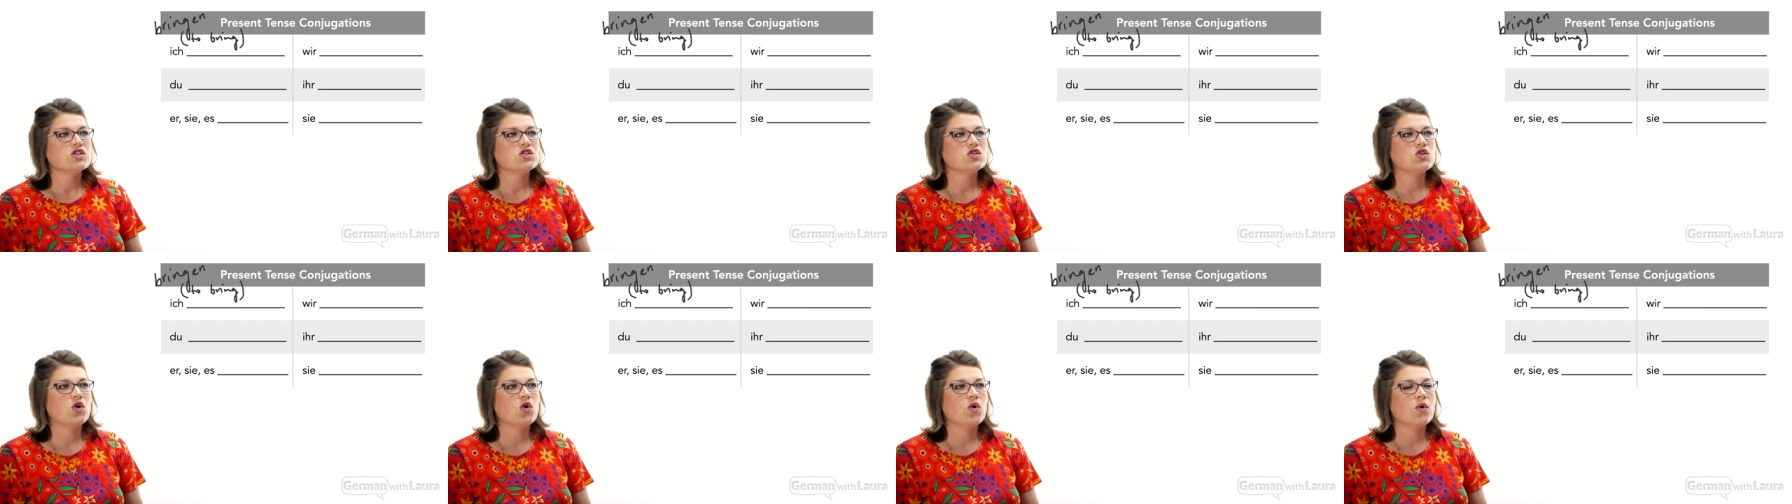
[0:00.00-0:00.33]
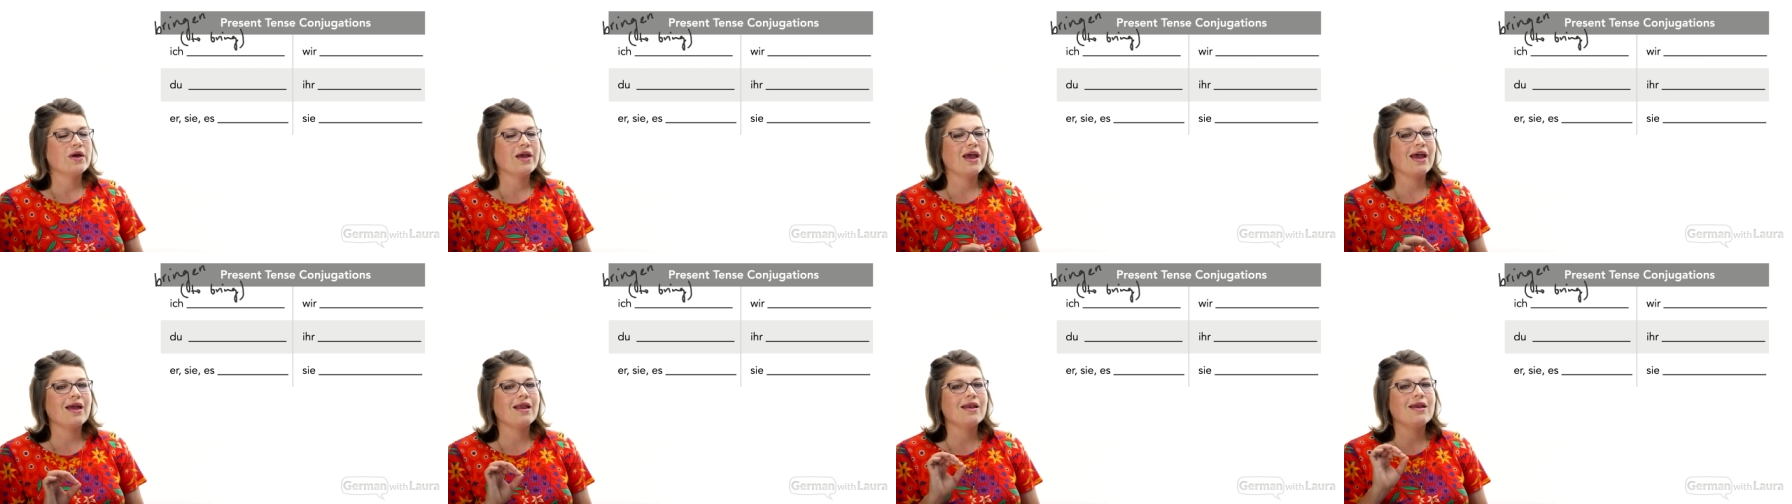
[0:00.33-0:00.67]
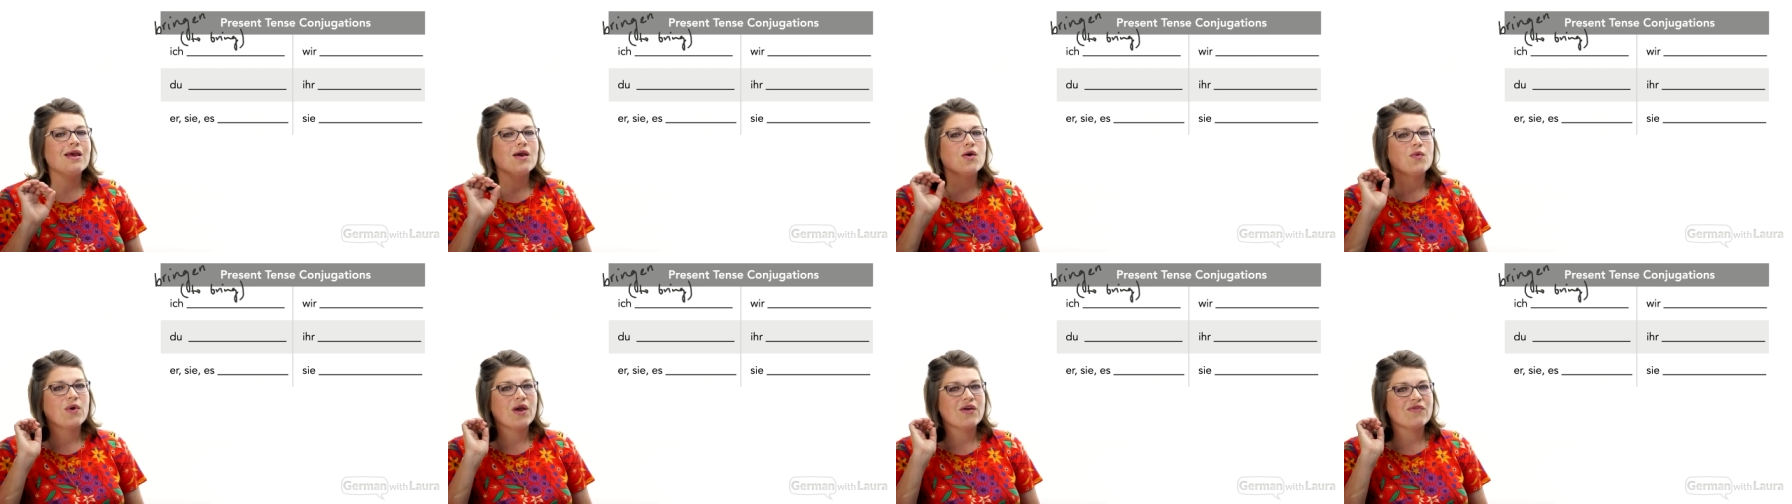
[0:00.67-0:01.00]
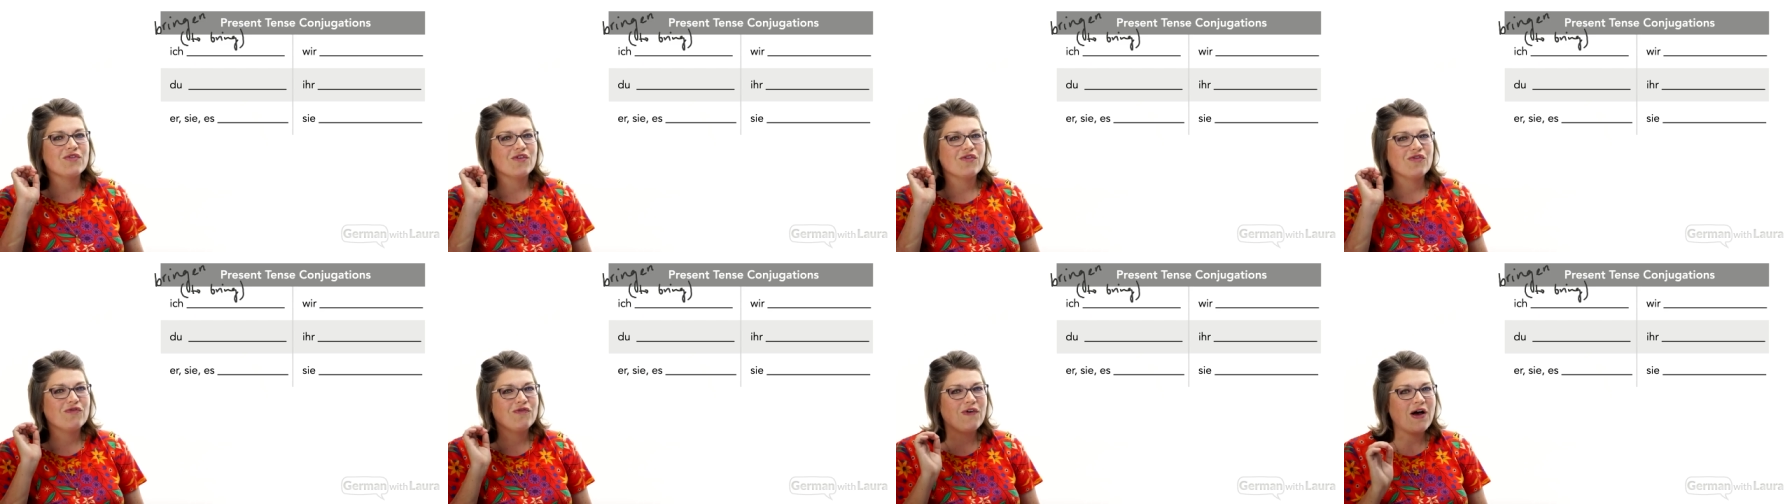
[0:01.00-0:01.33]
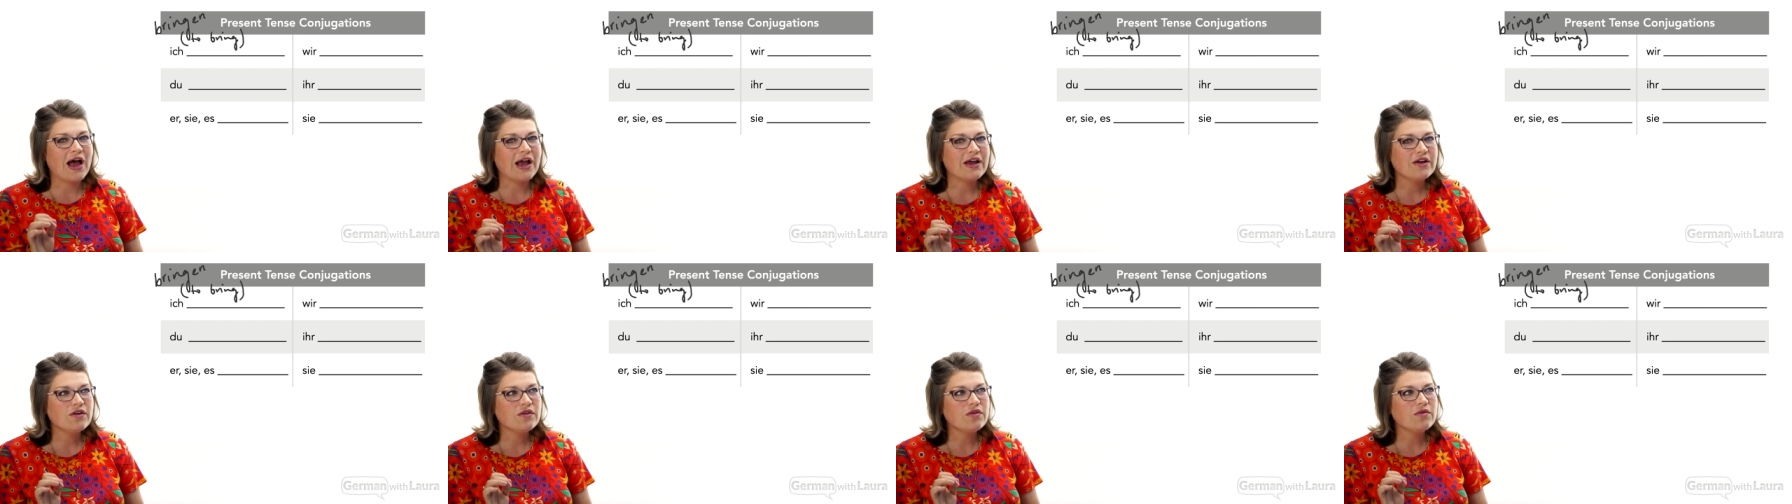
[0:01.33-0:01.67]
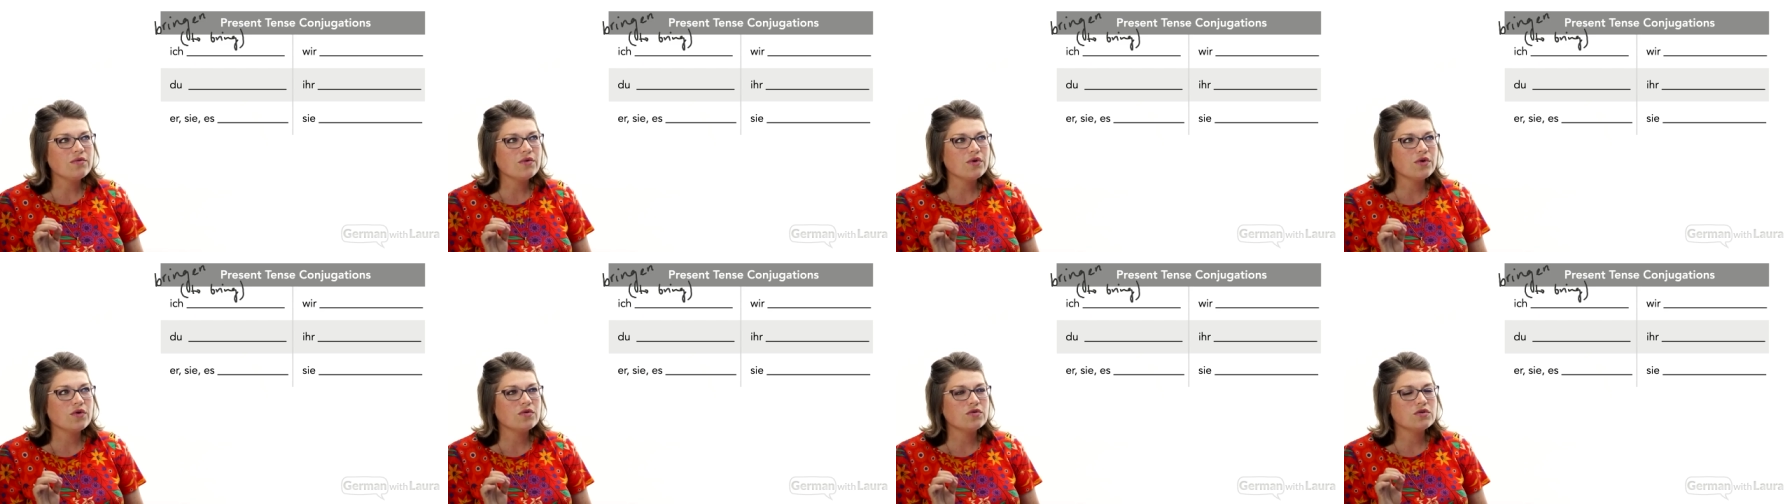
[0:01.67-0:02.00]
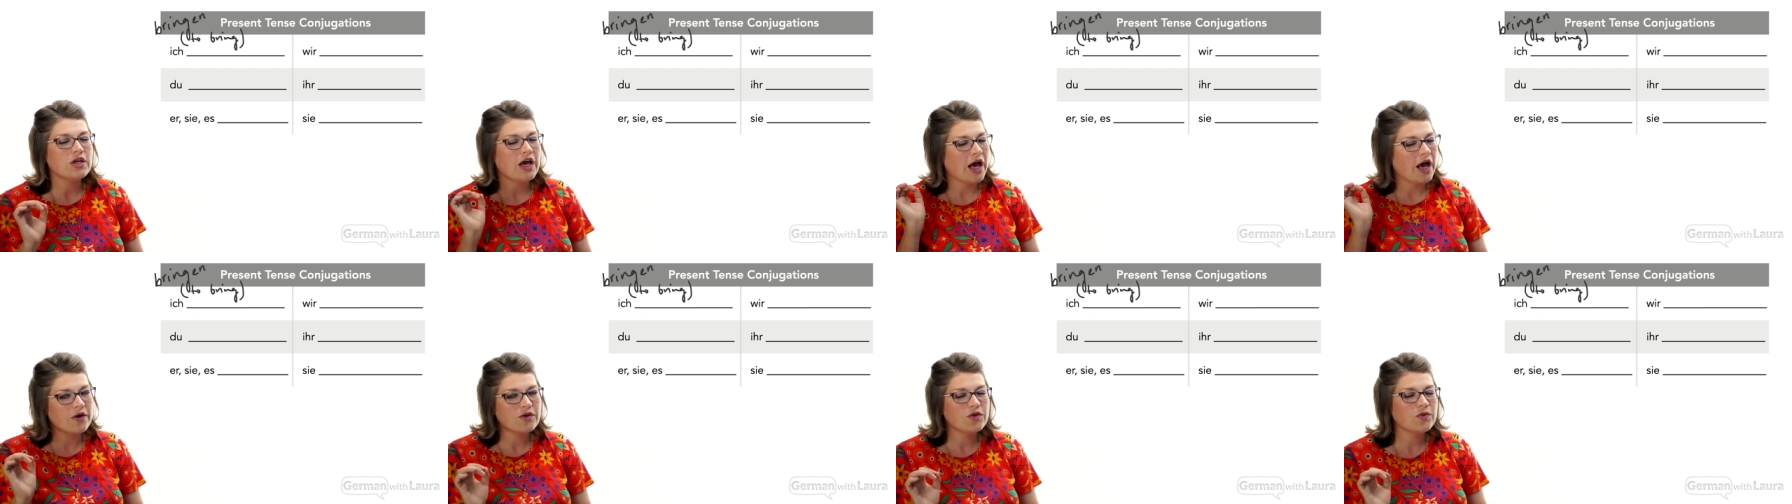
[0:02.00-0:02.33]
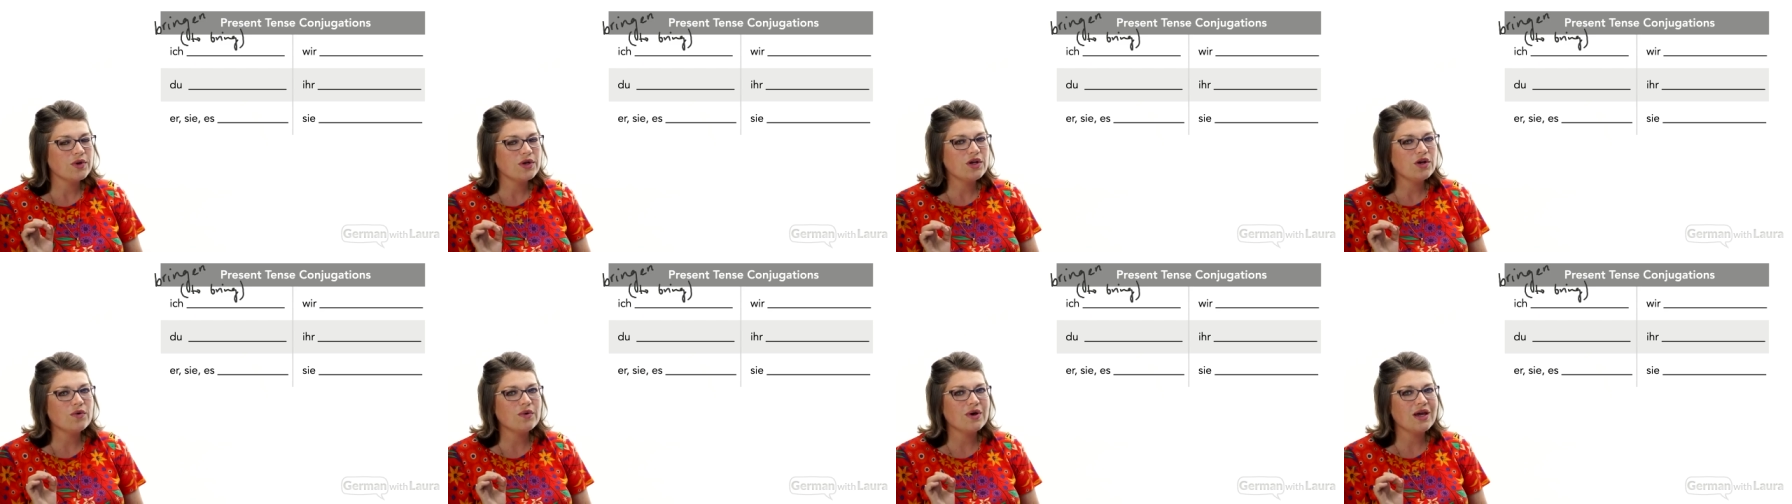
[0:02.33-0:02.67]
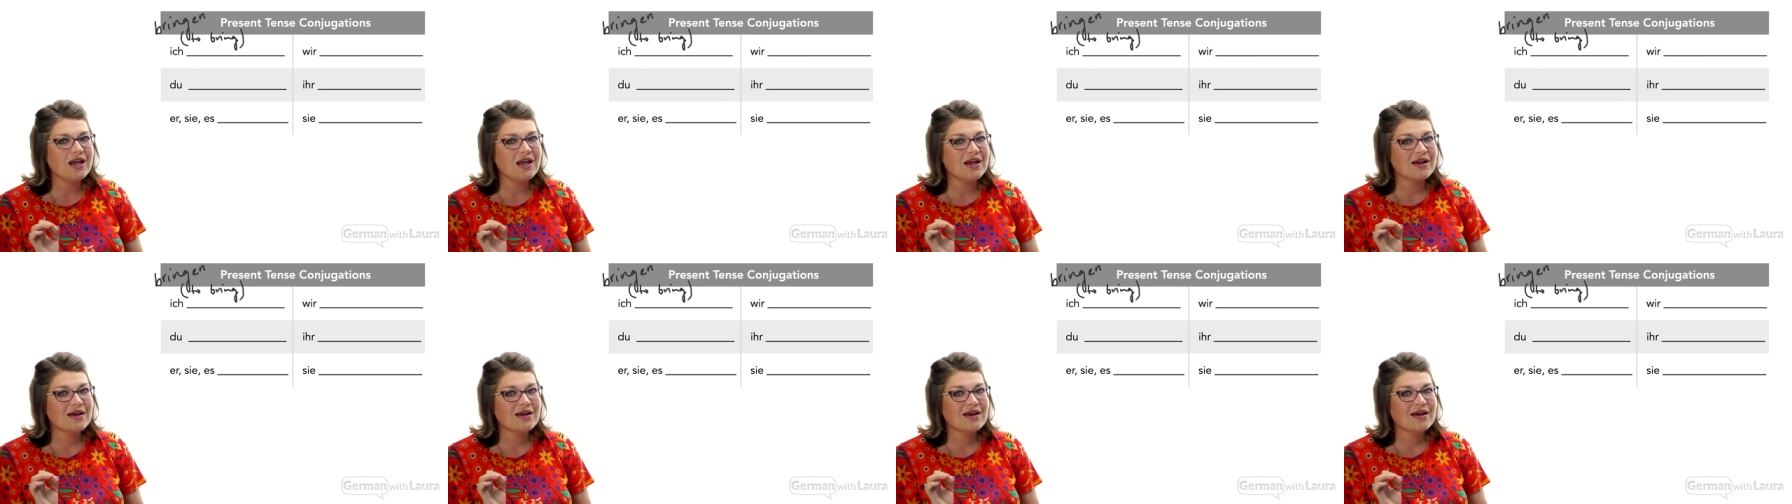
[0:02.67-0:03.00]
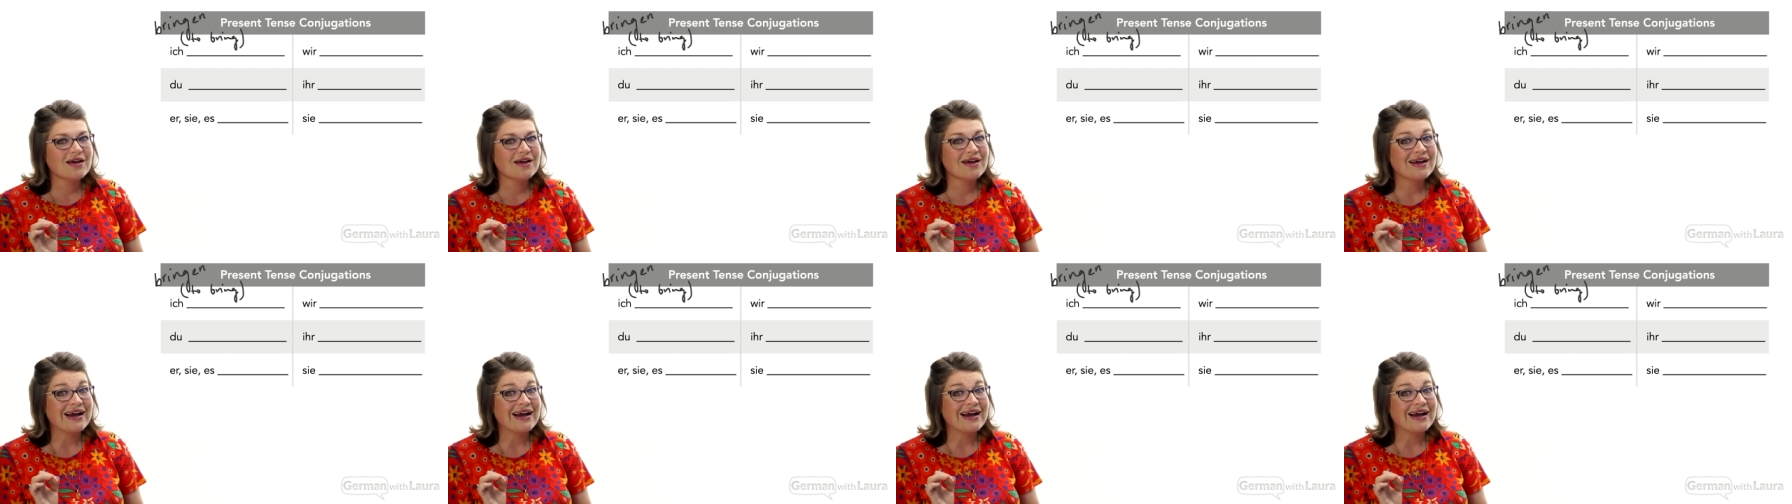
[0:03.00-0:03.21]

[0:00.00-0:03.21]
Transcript: So again, we have to find the root. How do we do it?